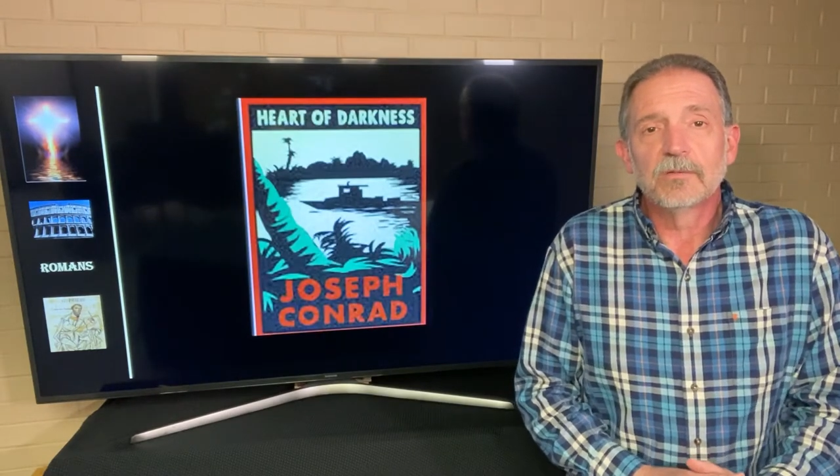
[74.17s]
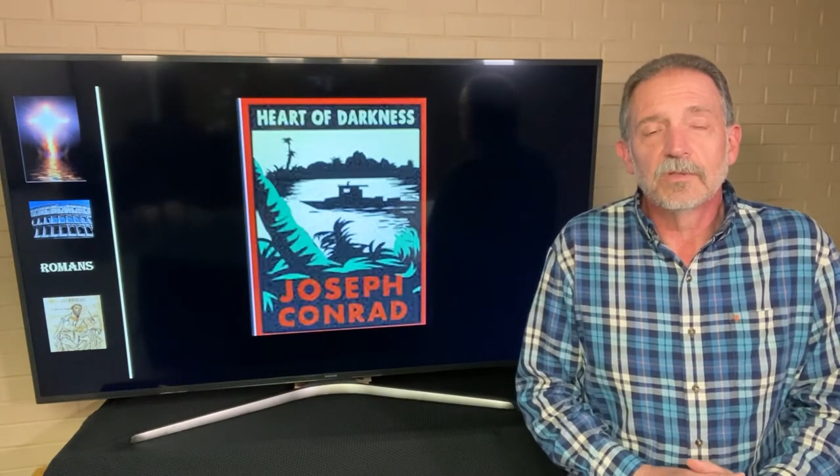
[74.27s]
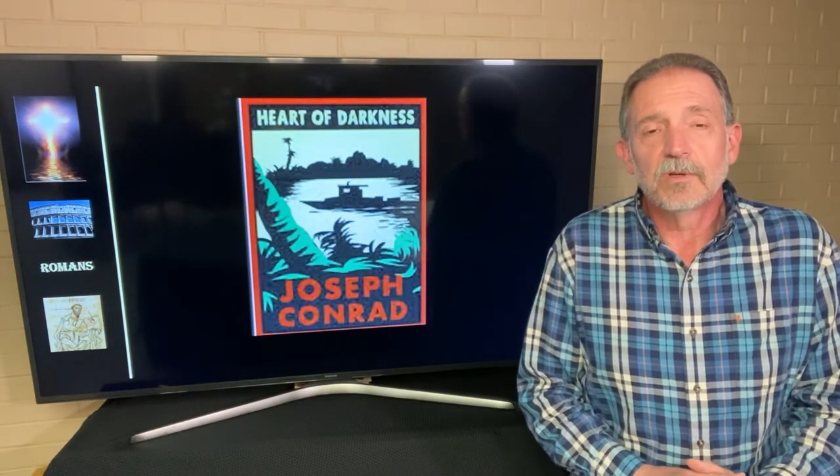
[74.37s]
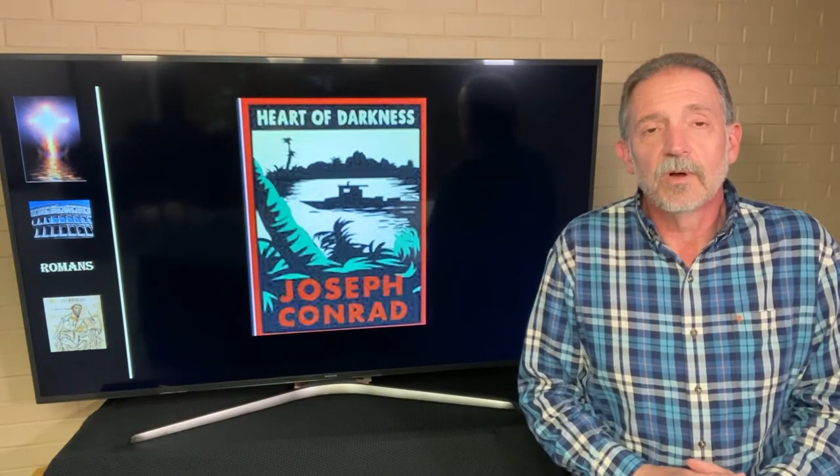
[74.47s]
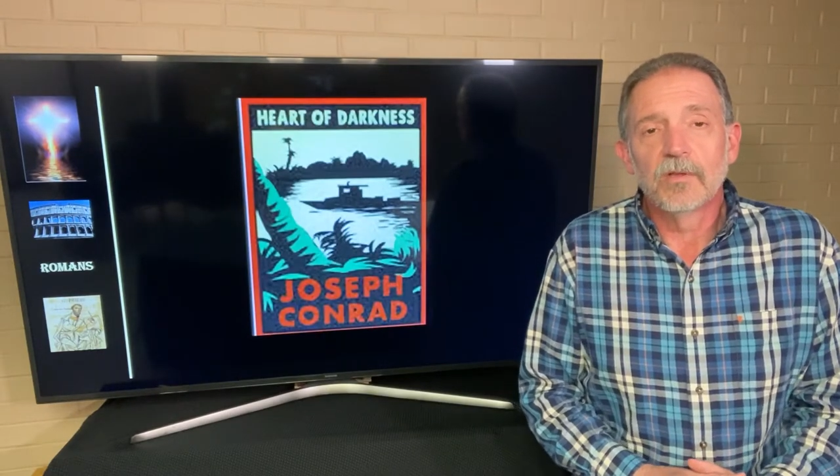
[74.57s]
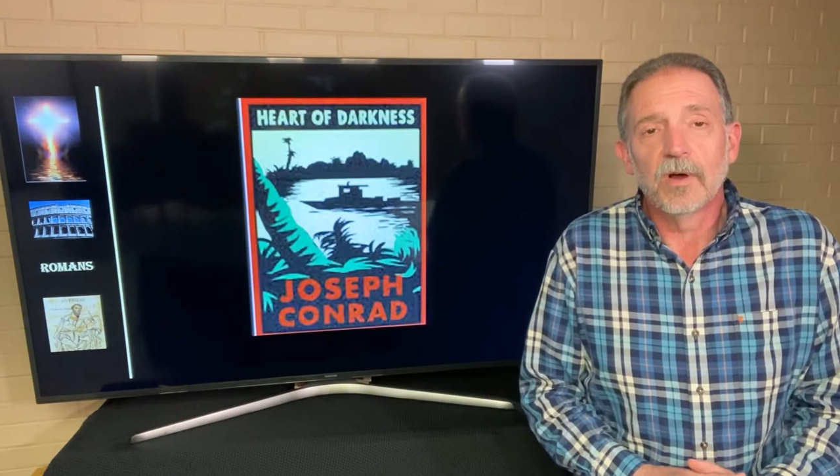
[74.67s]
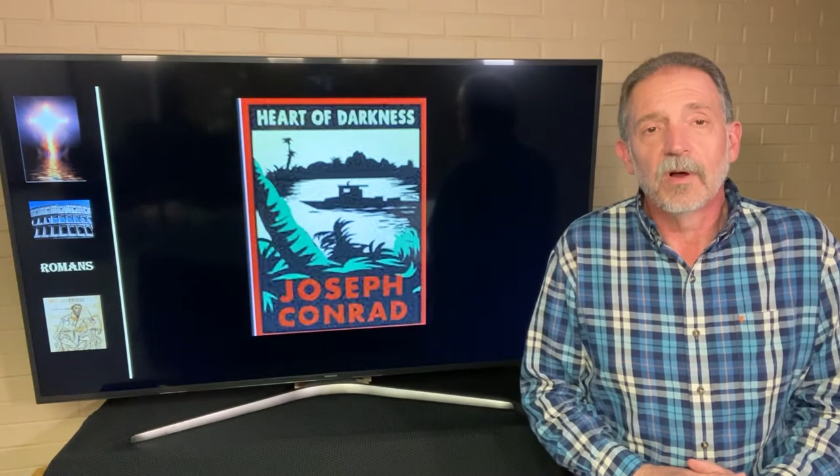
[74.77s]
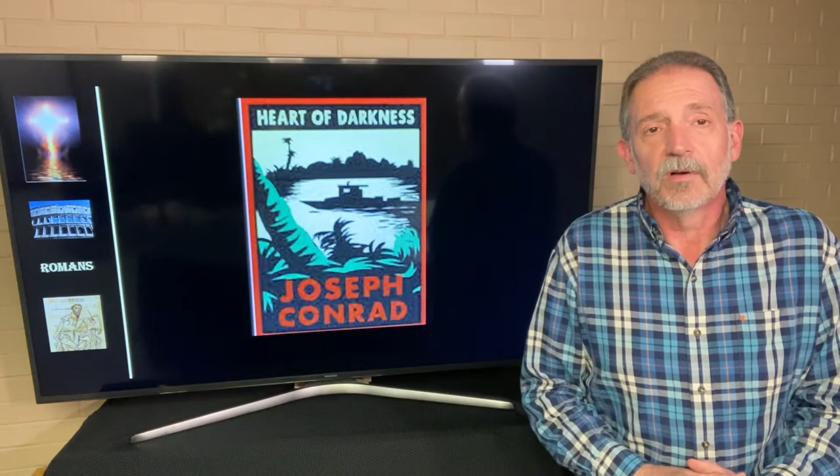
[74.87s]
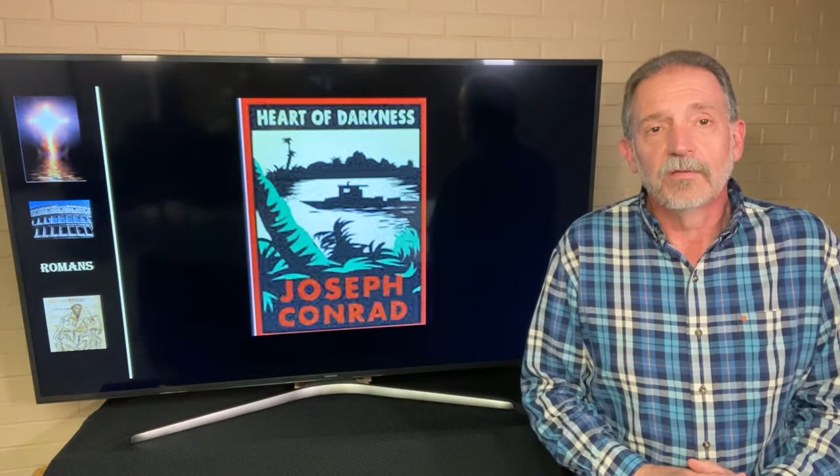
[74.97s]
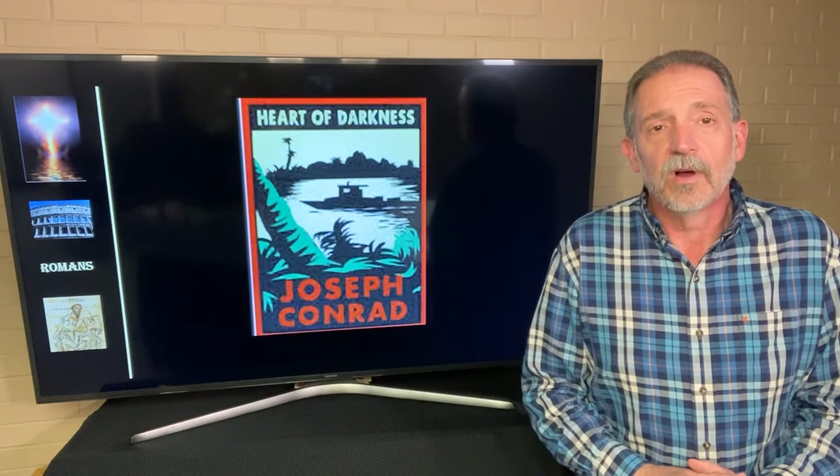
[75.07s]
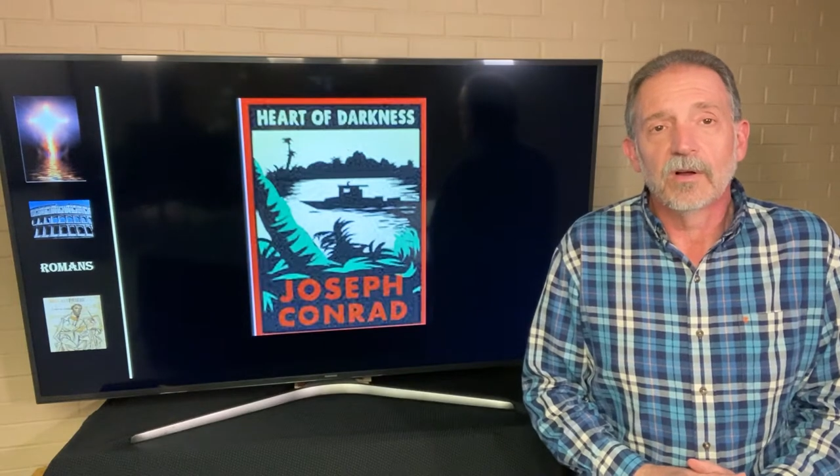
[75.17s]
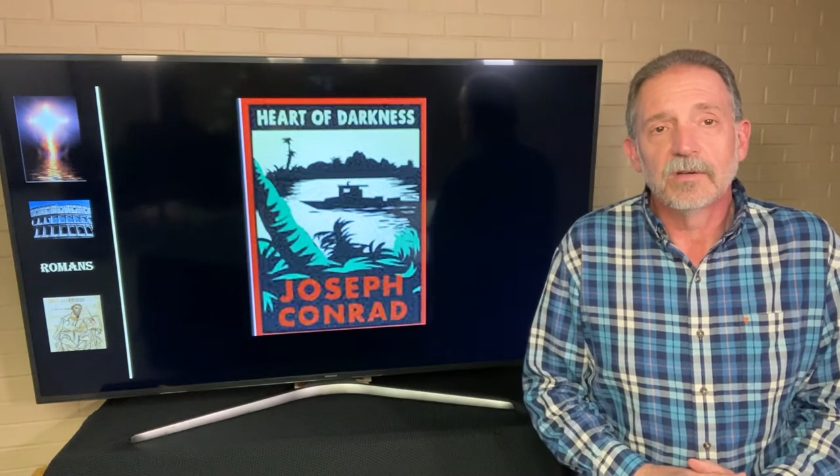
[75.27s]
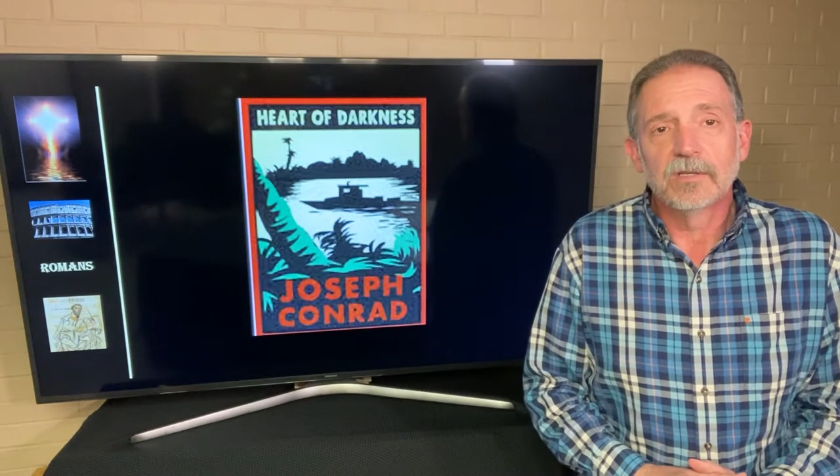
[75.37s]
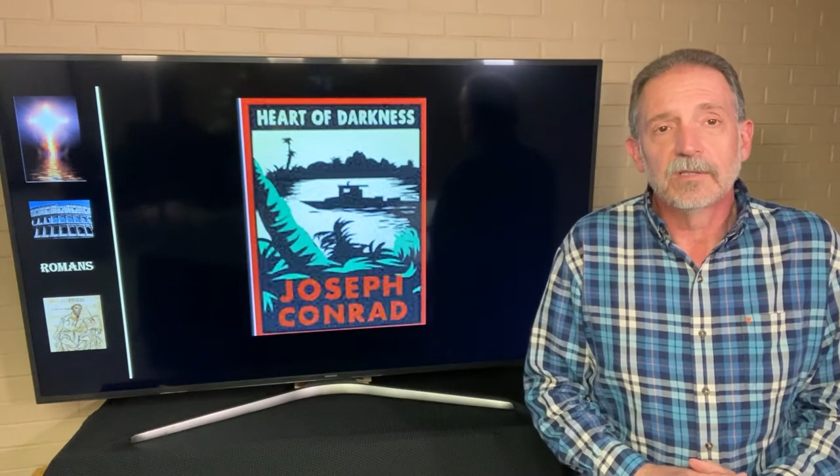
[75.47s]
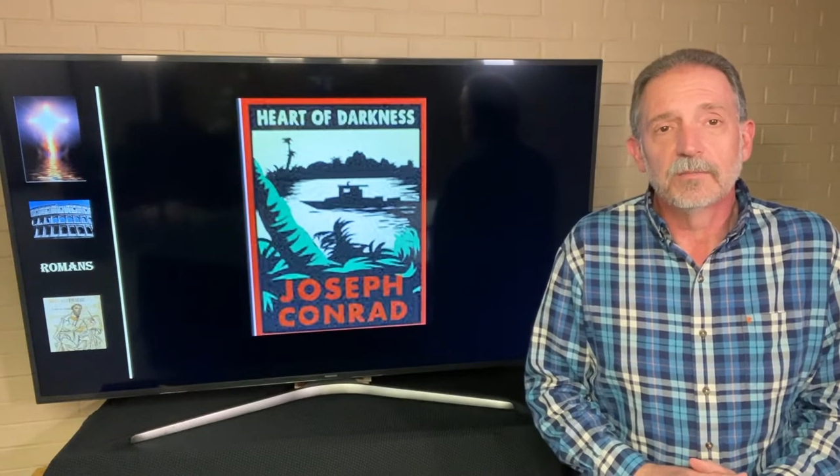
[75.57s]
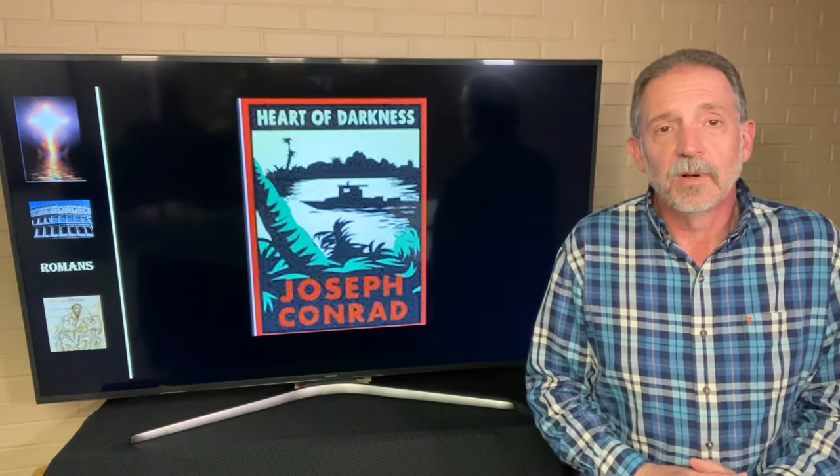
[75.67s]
was called The Heart of Darkness